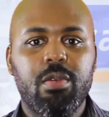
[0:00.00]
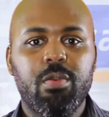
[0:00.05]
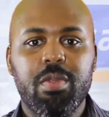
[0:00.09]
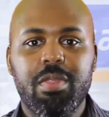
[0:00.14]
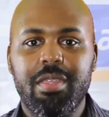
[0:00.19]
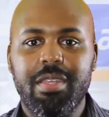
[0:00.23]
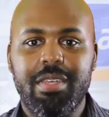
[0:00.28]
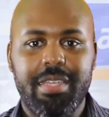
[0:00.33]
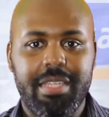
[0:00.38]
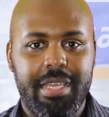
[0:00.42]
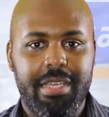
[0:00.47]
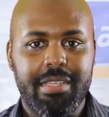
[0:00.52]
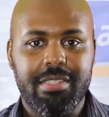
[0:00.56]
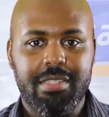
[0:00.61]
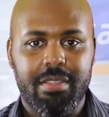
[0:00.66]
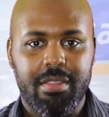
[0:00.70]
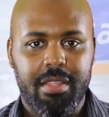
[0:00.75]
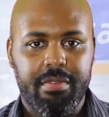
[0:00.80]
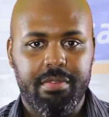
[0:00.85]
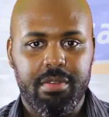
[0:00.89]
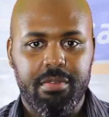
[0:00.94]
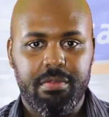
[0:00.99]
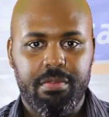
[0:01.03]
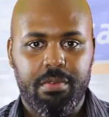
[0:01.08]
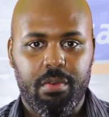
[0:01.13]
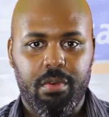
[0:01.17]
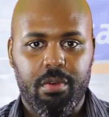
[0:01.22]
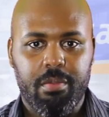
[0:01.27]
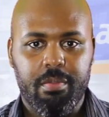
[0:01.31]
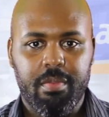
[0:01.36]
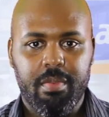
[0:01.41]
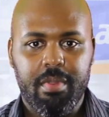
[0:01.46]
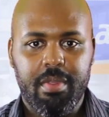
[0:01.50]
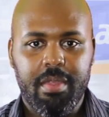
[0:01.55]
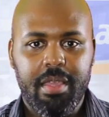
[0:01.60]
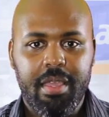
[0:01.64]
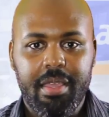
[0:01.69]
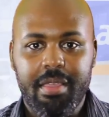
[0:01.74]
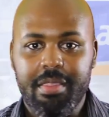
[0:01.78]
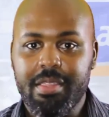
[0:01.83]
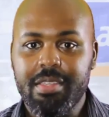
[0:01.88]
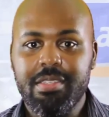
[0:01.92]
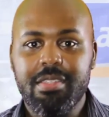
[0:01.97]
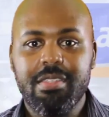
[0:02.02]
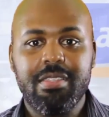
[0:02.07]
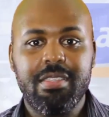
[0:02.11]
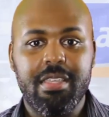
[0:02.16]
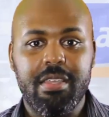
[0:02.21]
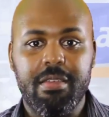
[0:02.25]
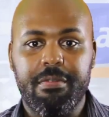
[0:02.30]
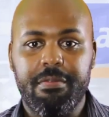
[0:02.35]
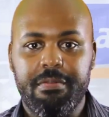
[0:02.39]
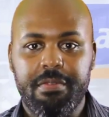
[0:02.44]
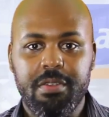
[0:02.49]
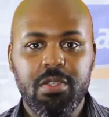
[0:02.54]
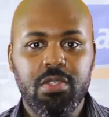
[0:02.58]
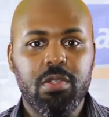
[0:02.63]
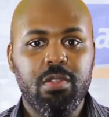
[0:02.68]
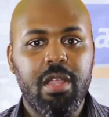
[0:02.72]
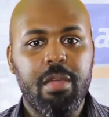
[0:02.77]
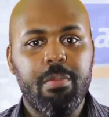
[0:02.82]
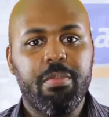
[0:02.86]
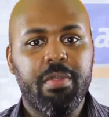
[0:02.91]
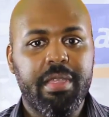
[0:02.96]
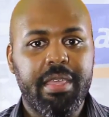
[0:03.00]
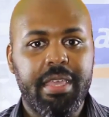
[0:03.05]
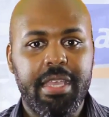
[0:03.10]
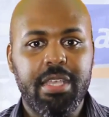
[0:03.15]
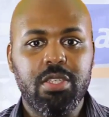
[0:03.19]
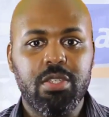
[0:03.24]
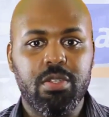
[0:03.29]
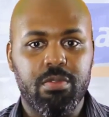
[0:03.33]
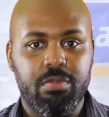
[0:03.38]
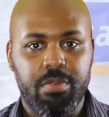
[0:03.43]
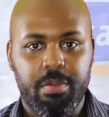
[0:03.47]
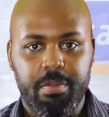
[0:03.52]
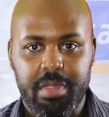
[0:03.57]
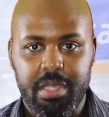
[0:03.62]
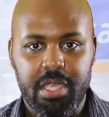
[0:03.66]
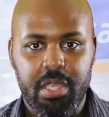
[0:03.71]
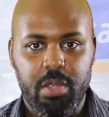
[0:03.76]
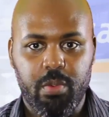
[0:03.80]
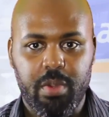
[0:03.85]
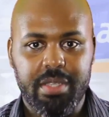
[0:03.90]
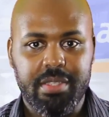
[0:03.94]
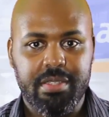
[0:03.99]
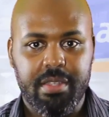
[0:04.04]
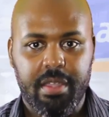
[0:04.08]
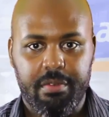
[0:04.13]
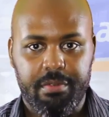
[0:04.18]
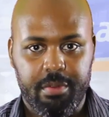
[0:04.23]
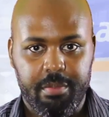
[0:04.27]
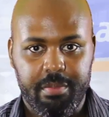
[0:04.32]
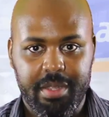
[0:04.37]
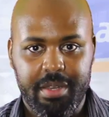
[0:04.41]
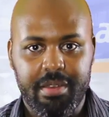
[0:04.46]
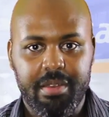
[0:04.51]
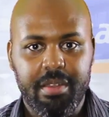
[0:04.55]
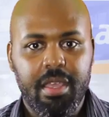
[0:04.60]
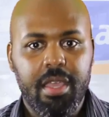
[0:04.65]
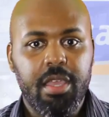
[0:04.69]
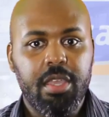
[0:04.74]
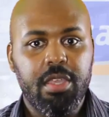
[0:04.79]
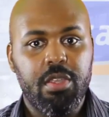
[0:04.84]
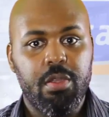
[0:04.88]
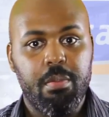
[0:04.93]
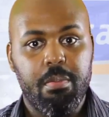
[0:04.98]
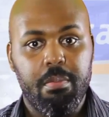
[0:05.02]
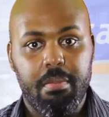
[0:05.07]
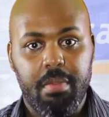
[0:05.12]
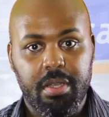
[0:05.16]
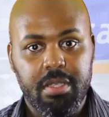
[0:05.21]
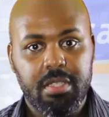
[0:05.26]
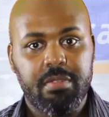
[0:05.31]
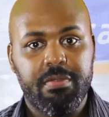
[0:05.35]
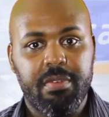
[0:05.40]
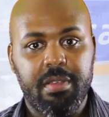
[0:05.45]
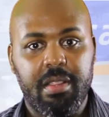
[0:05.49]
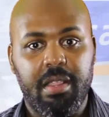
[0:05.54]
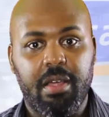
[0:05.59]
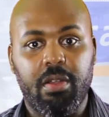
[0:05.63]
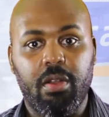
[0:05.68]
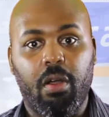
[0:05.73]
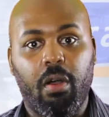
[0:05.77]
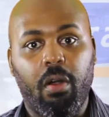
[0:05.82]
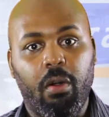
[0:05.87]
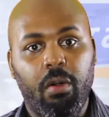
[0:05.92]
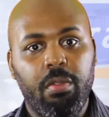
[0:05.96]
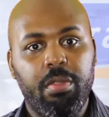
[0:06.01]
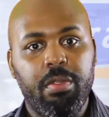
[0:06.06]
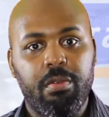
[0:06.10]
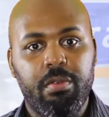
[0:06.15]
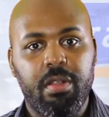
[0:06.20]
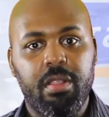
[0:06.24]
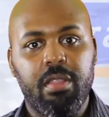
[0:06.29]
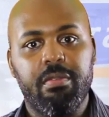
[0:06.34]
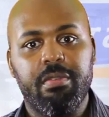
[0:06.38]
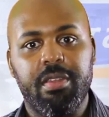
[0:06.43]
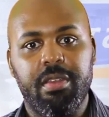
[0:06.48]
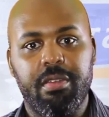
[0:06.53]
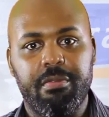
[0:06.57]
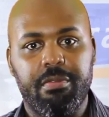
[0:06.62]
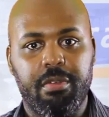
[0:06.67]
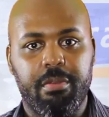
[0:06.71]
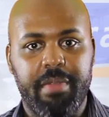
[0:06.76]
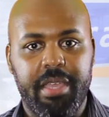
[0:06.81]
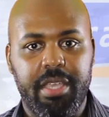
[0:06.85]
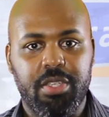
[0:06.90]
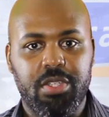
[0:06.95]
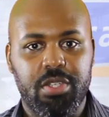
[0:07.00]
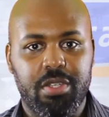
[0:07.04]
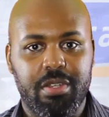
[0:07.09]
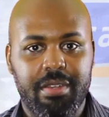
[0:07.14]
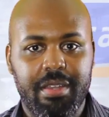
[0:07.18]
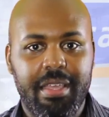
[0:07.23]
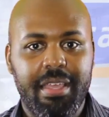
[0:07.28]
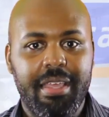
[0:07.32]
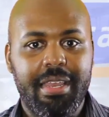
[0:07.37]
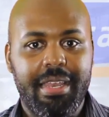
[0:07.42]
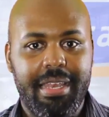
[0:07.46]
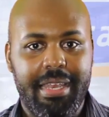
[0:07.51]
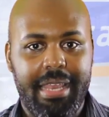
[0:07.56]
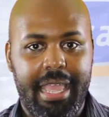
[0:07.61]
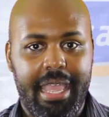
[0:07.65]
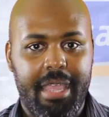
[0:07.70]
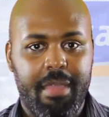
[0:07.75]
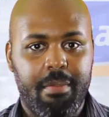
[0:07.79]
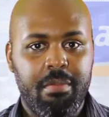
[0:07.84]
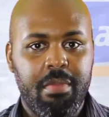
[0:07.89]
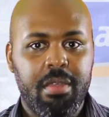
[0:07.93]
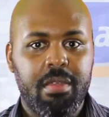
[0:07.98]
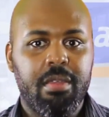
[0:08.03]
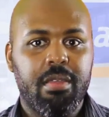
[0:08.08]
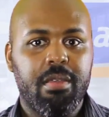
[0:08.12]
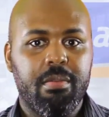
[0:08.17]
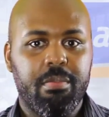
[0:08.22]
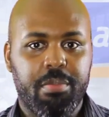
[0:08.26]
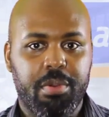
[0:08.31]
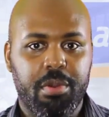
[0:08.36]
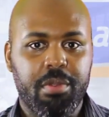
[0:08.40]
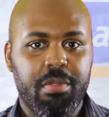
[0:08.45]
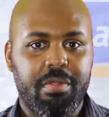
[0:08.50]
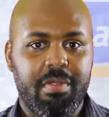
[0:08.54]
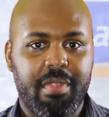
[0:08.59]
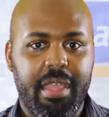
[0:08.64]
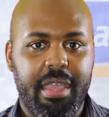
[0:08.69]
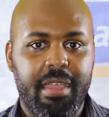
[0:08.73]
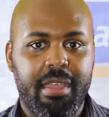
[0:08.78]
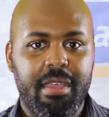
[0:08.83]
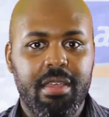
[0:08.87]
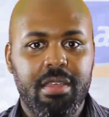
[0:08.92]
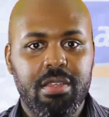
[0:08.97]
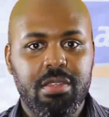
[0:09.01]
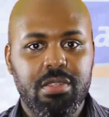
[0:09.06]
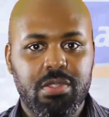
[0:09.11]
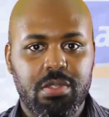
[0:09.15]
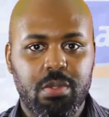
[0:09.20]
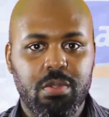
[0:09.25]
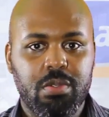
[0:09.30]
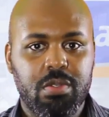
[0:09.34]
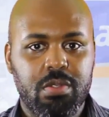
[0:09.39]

with the DS-11 form. This is the official application from the US government. You must fill out all the relevant information: name, birthday, social